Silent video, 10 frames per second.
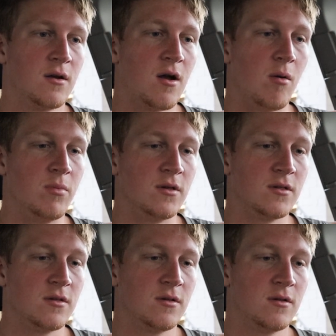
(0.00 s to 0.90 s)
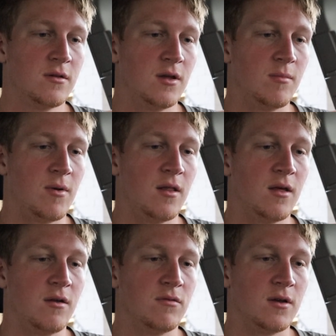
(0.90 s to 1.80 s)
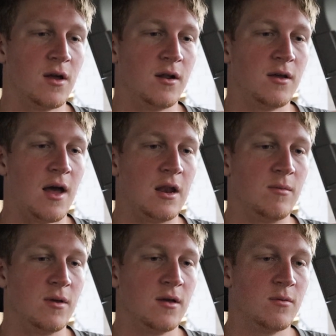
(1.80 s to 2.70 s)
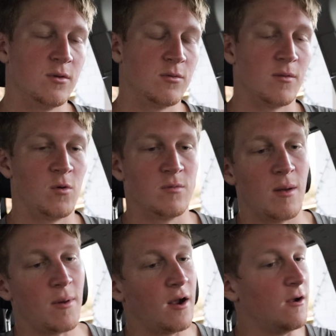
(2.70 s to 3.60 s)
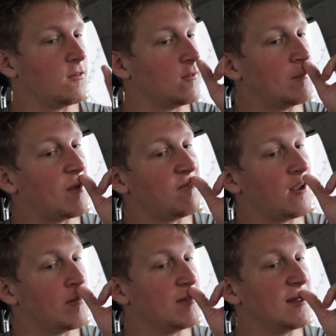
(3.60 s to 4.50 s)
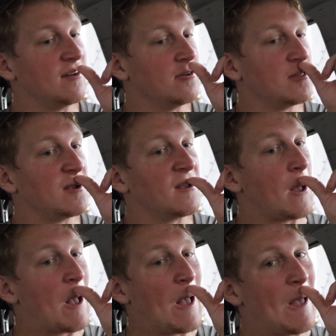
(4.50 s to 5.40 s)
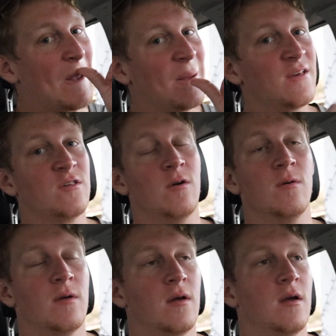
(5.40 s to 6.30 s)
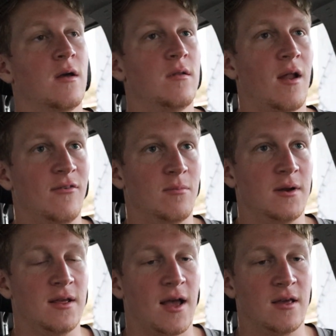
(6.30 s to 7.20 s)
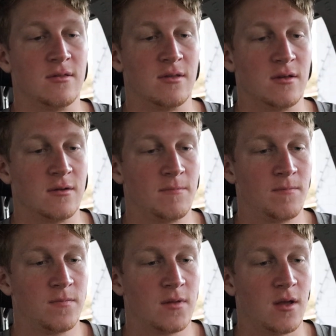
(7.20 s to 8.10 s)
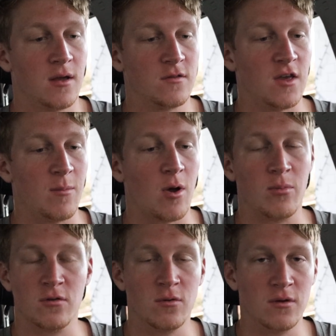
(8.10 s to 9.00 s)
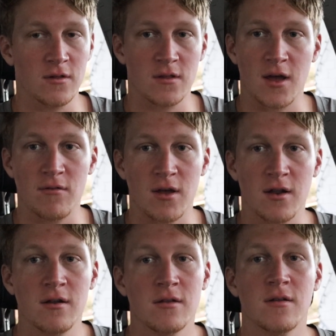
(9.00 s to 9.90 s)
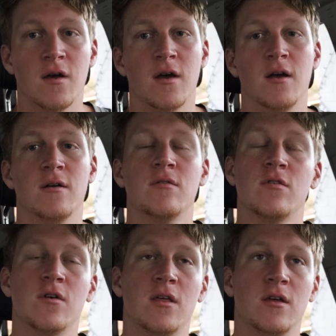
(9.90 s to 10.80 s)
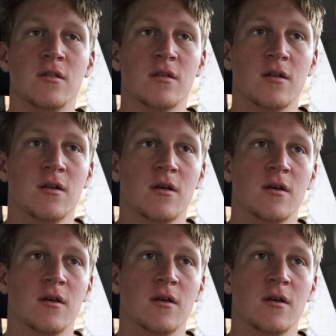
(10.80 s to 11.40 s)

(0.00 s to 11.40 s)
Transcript: compass in my life, like kind of guiding me with my parents and my family and everything. So not everybody has the same opportunities that I've had. So I think that,